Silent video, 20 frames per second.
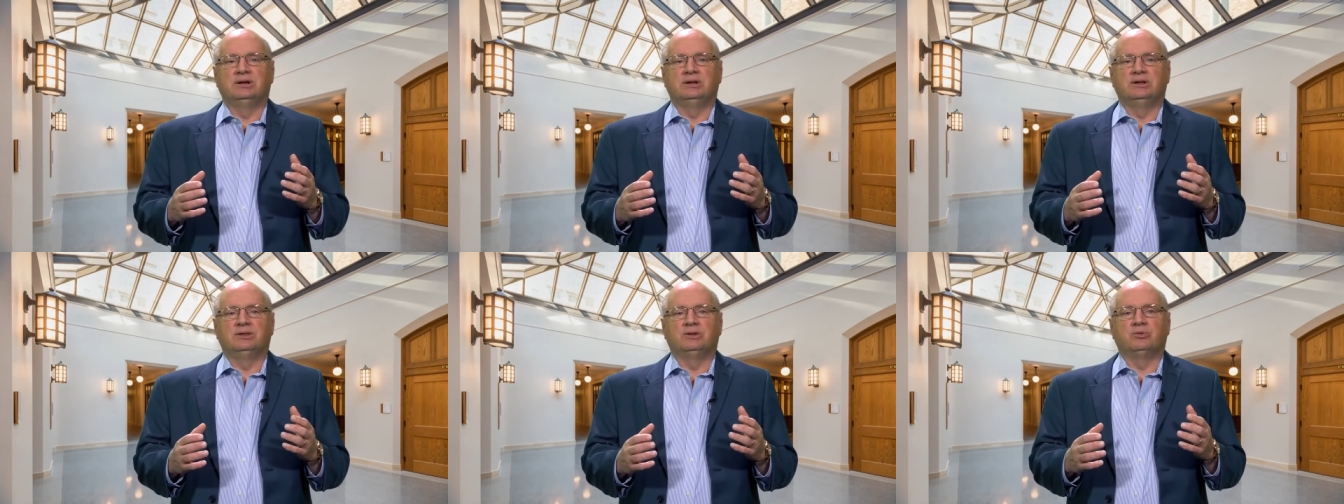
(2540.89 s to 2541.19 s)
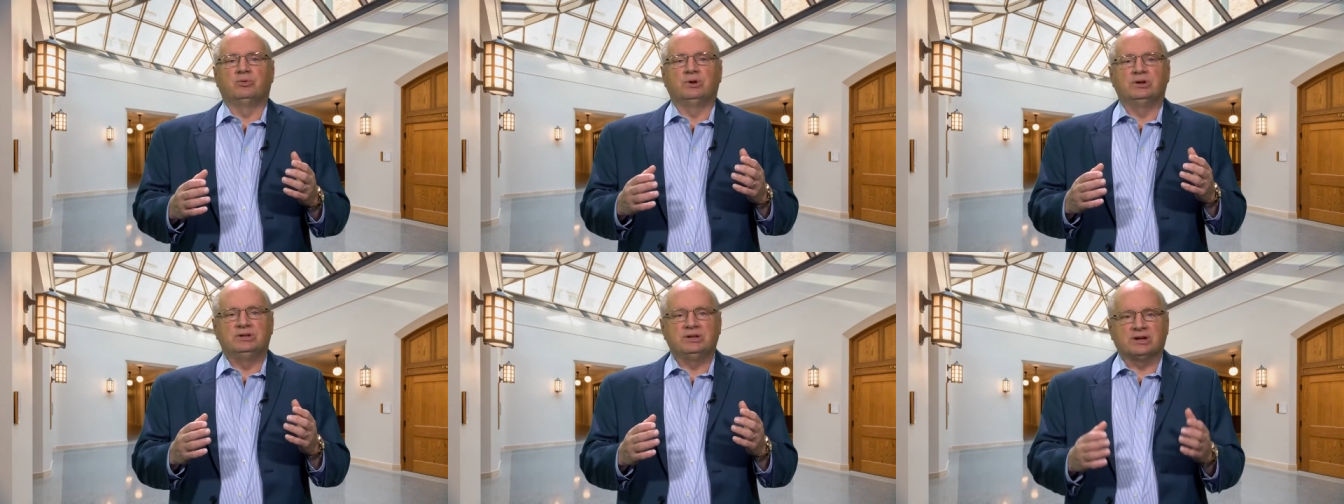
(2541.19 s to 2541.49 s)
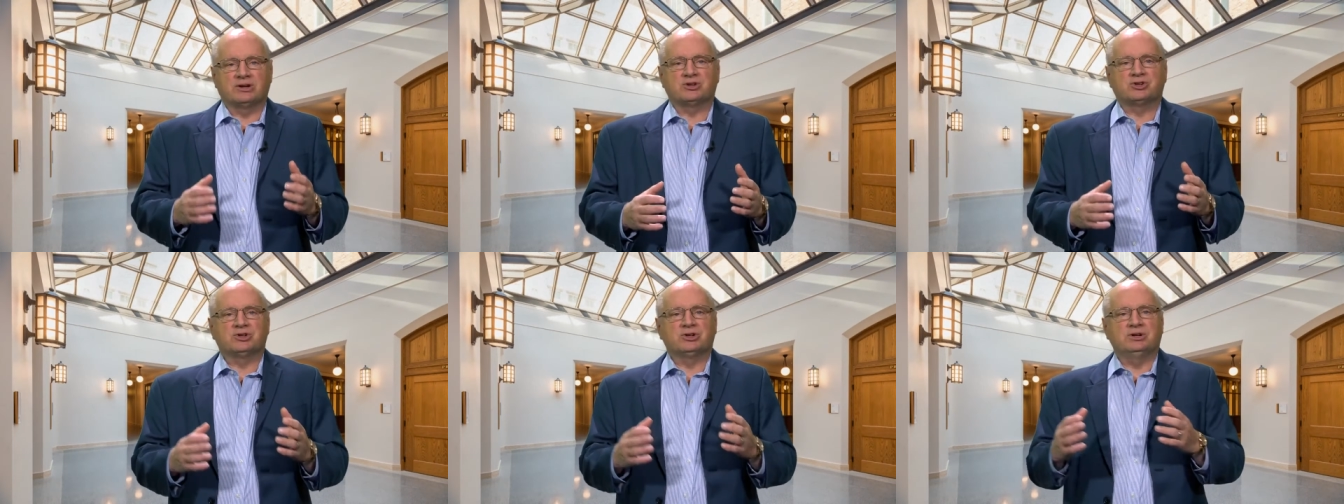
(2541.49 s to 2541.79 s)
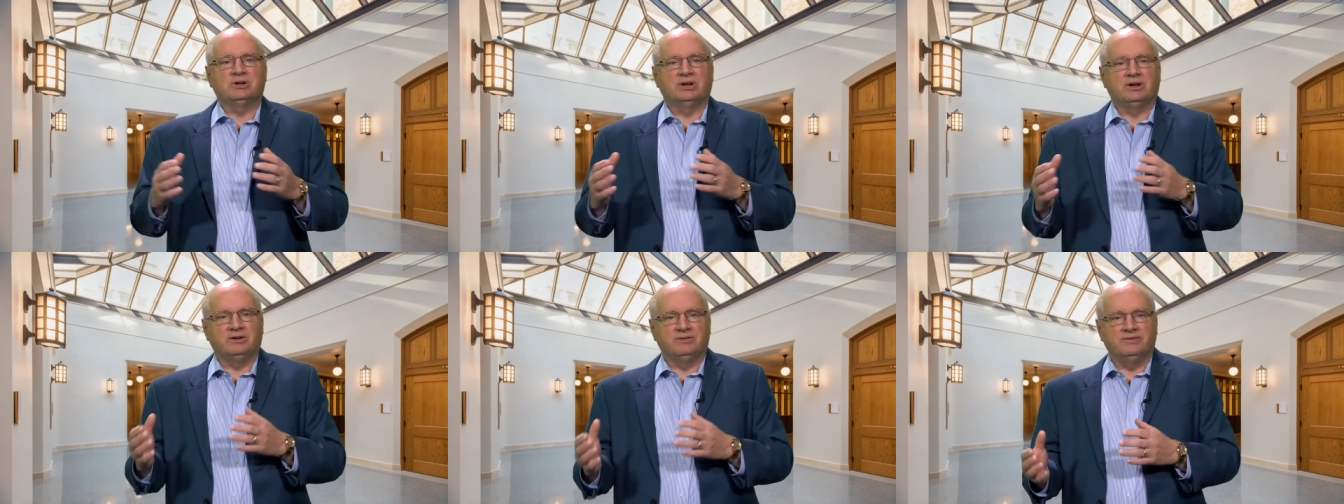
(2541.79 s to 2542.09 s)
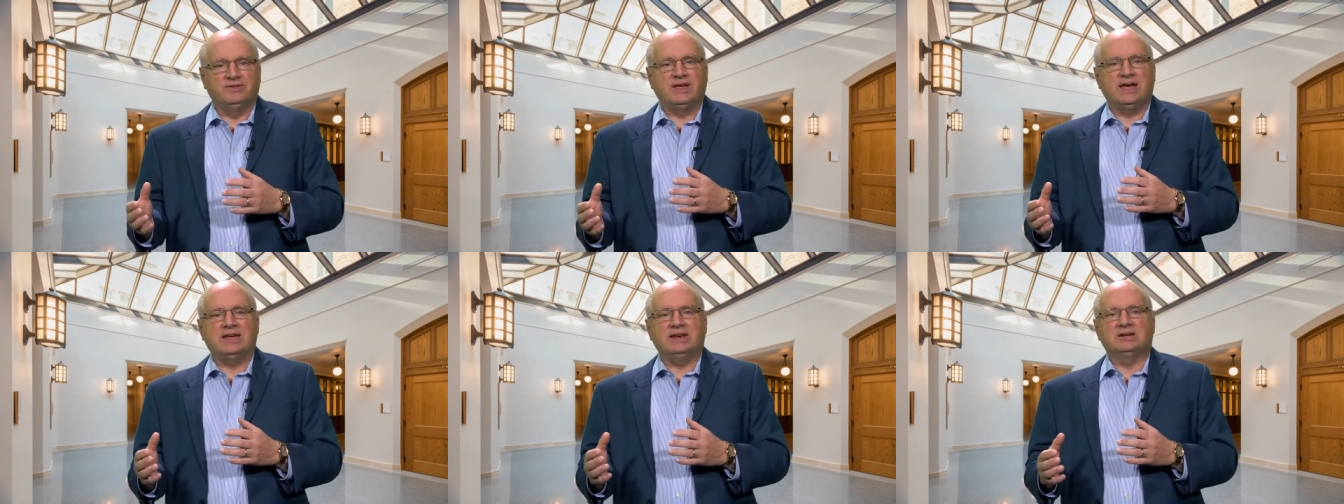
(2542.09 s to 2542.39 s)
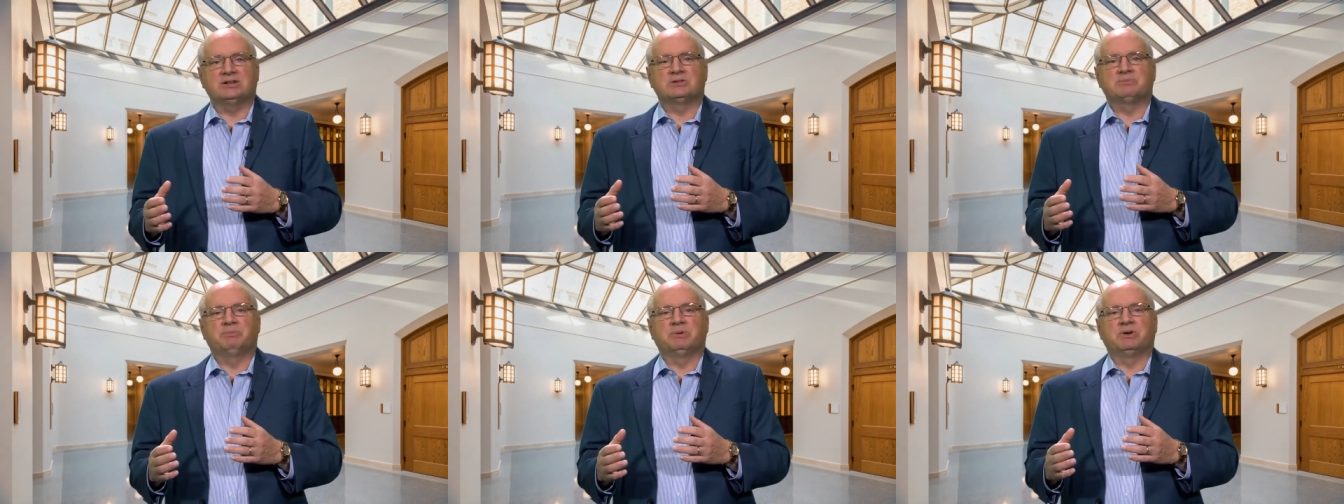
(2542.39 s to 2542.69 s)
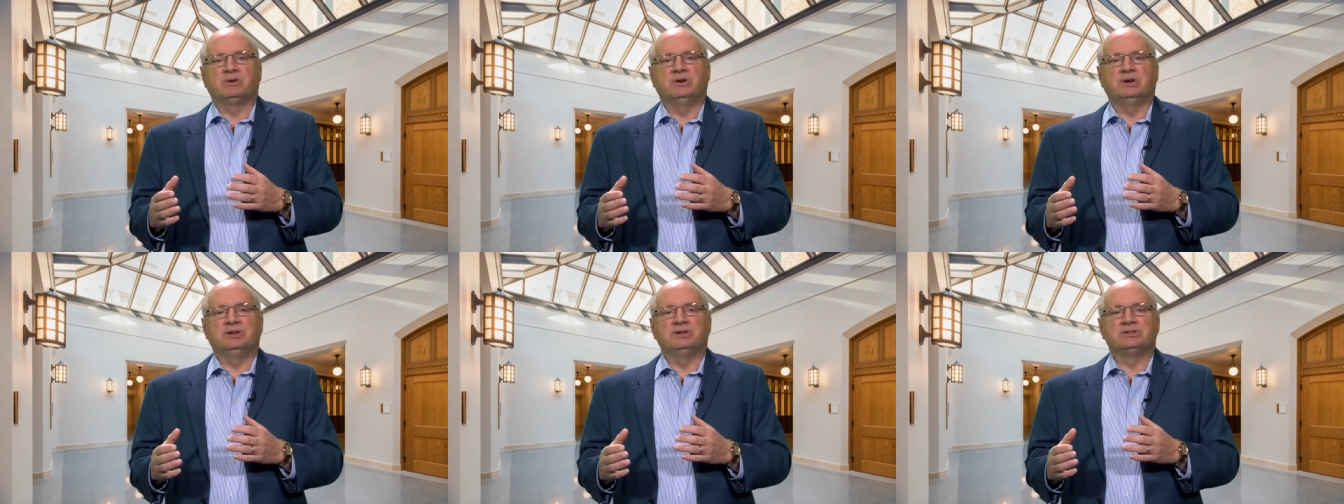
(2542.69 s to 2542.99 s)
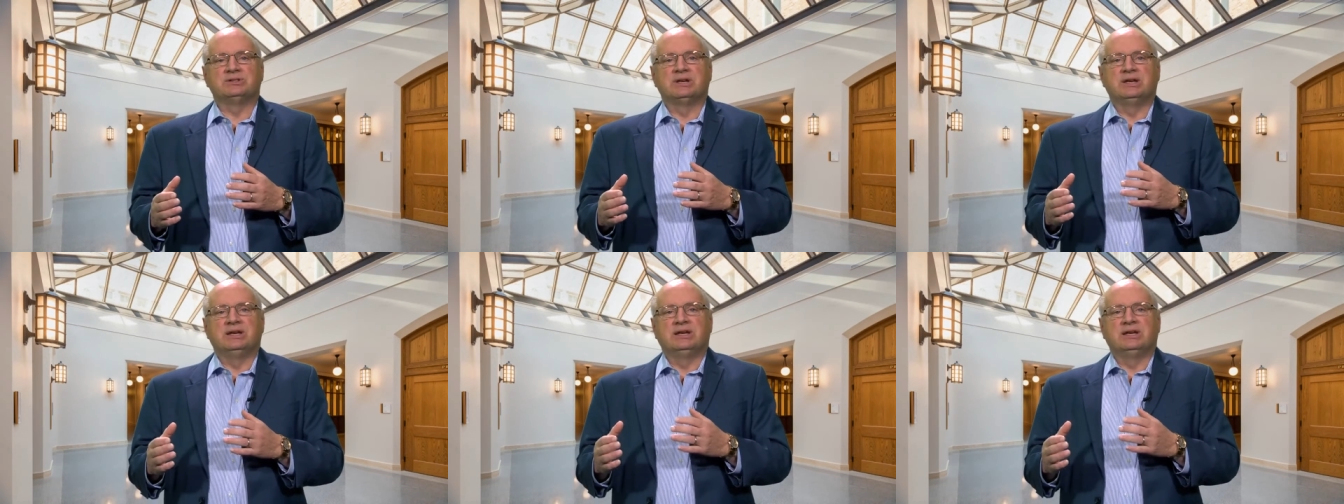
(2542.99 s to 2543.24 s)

the reduction of that experience